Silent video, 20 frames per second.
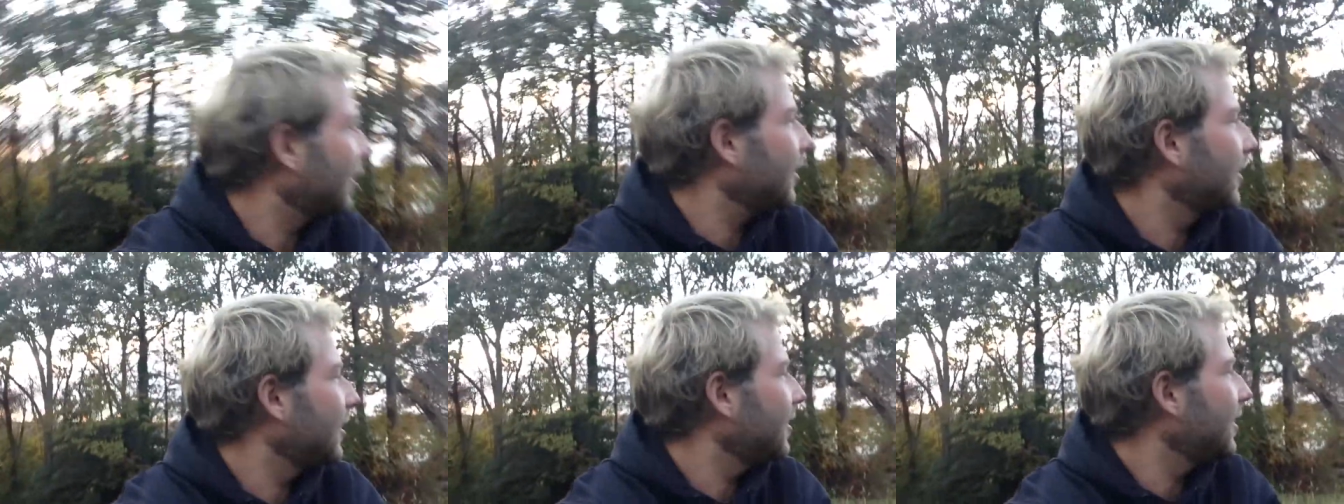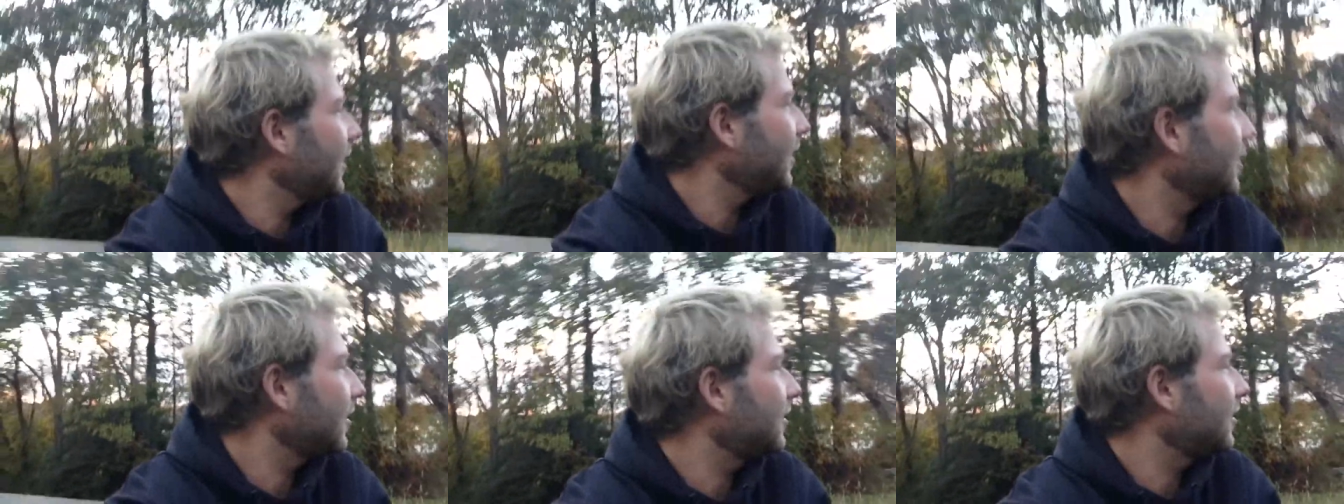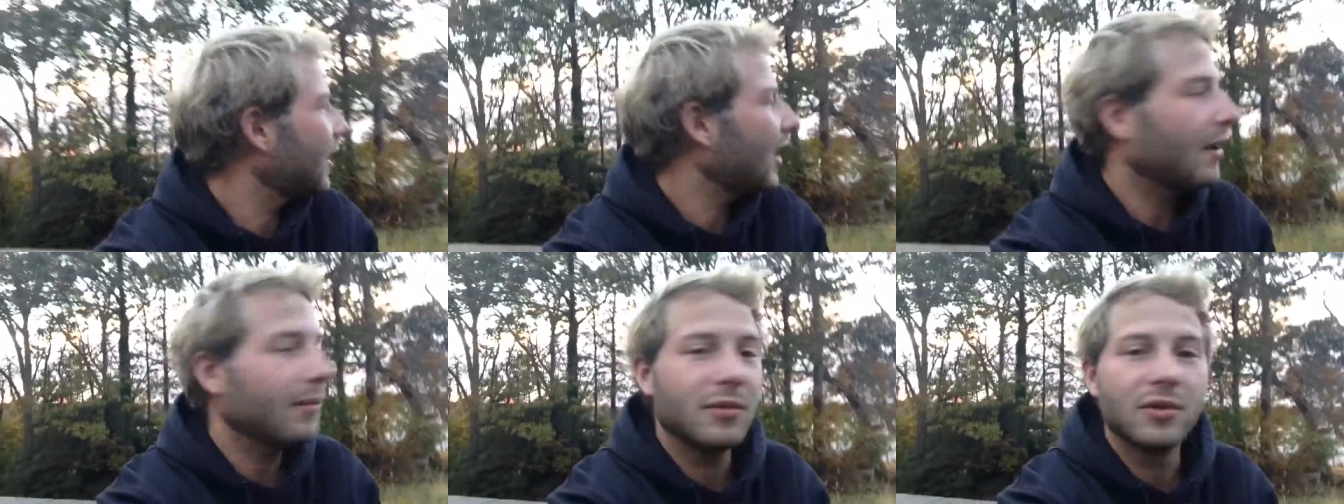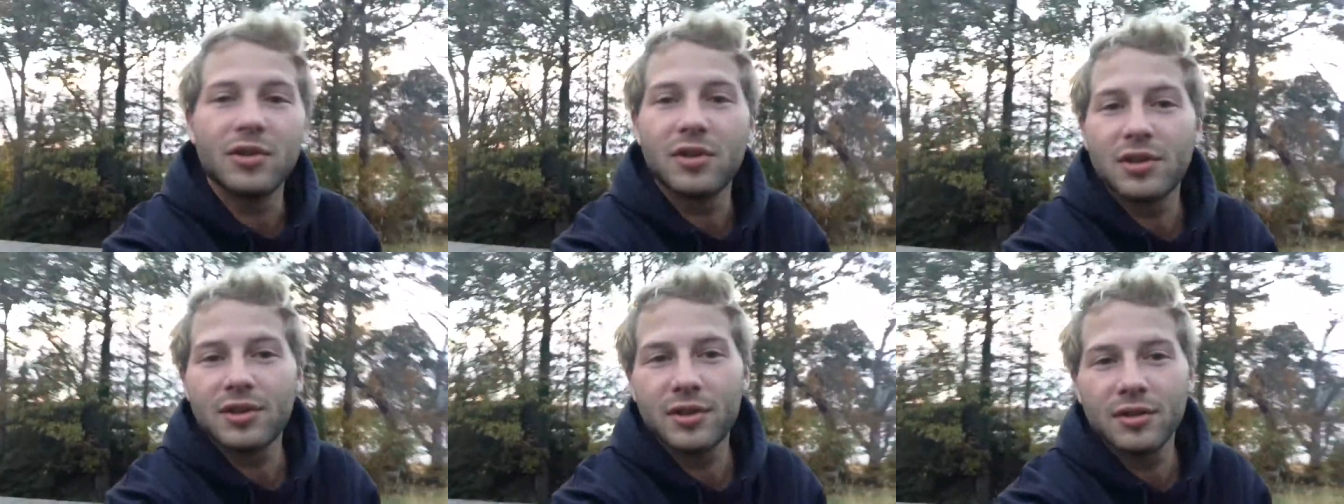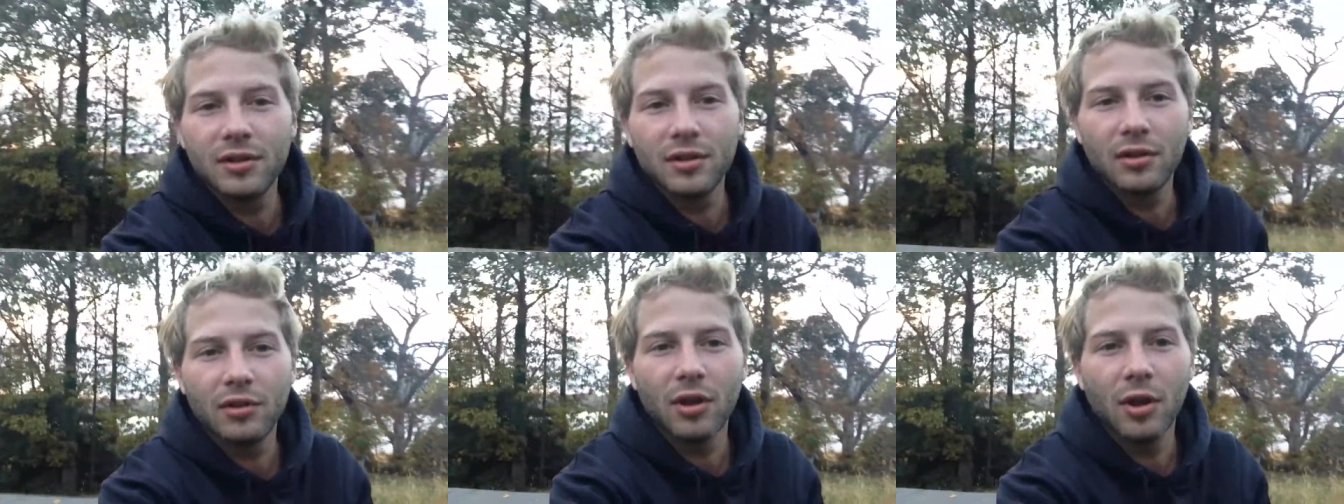I'm going to take the time and just
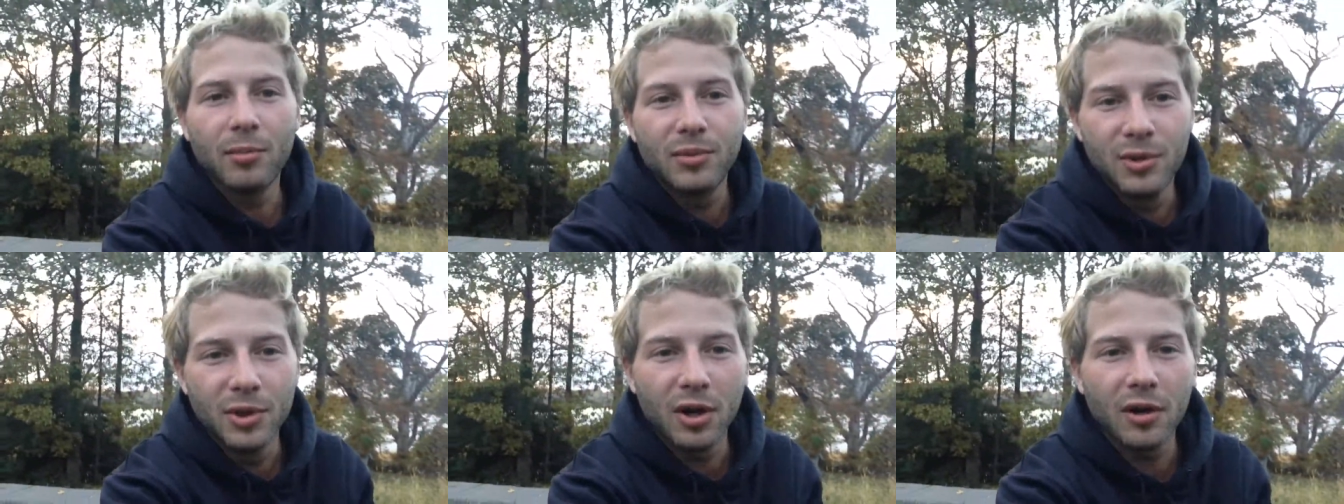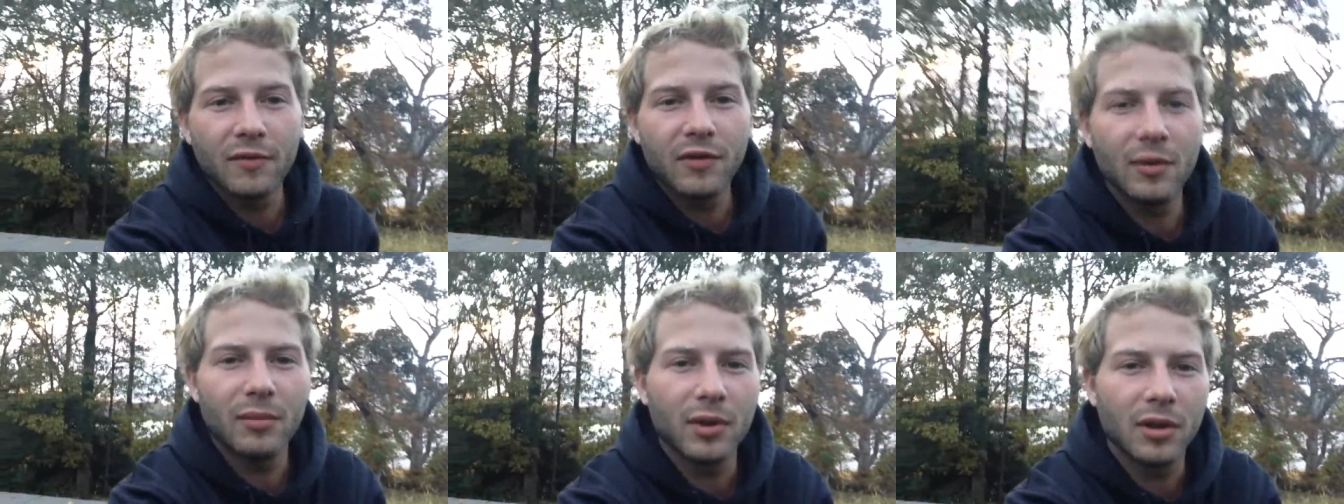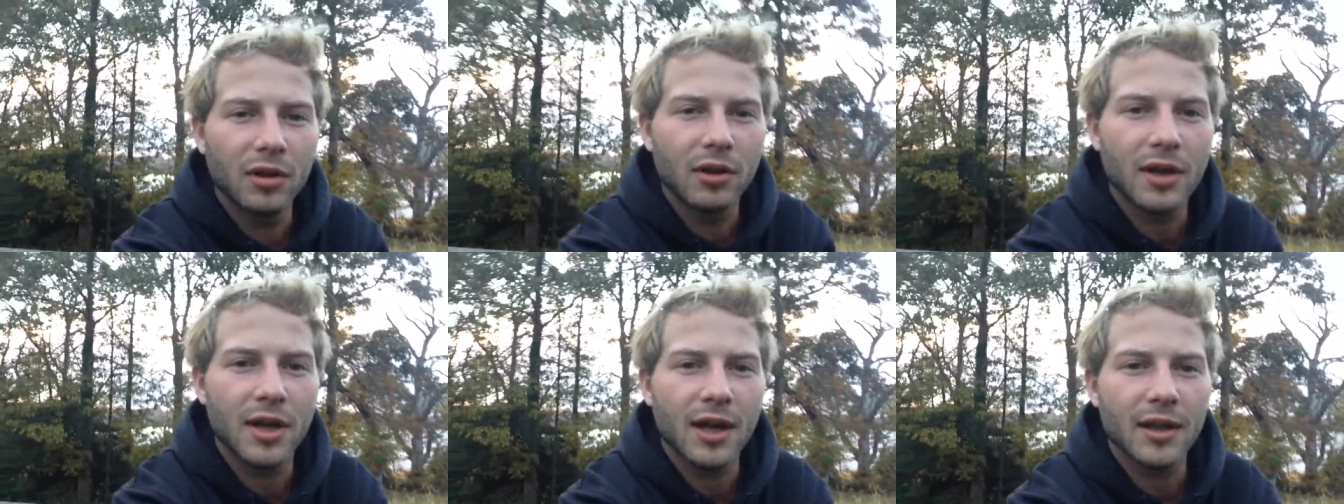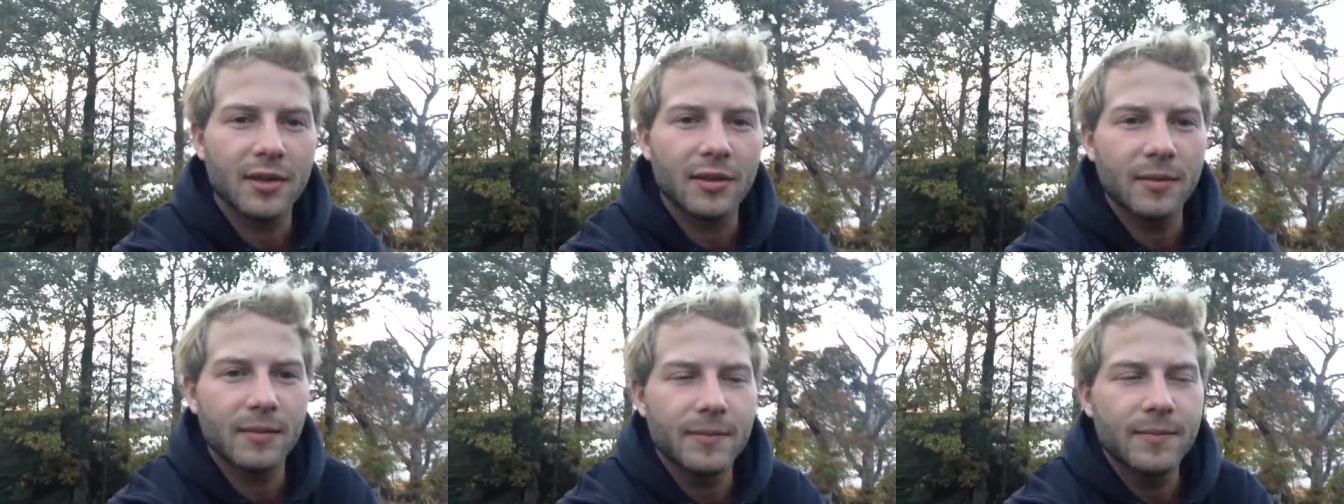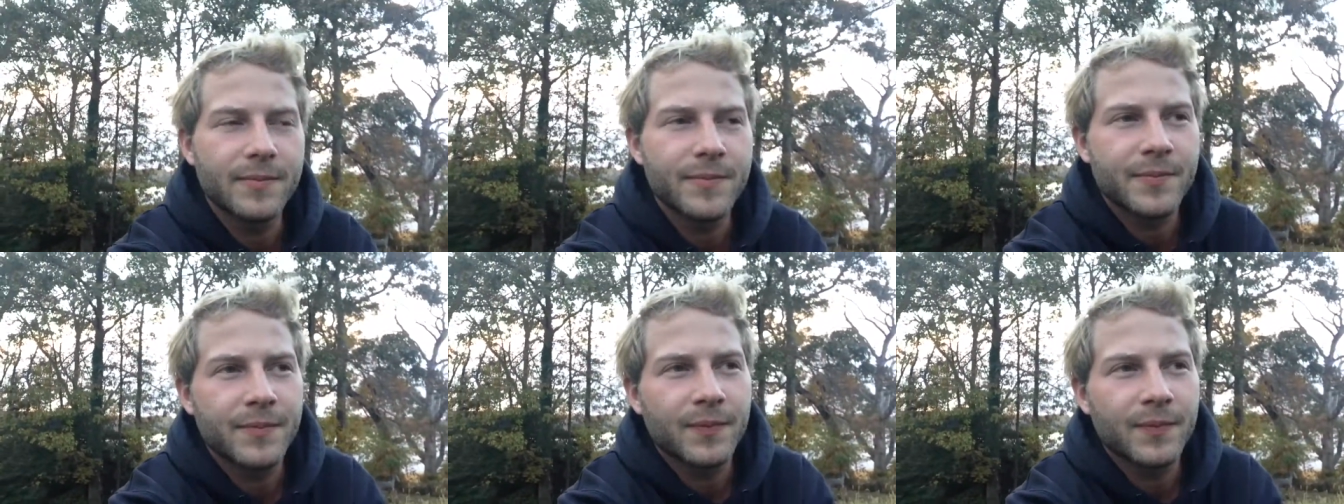observe them and look at them.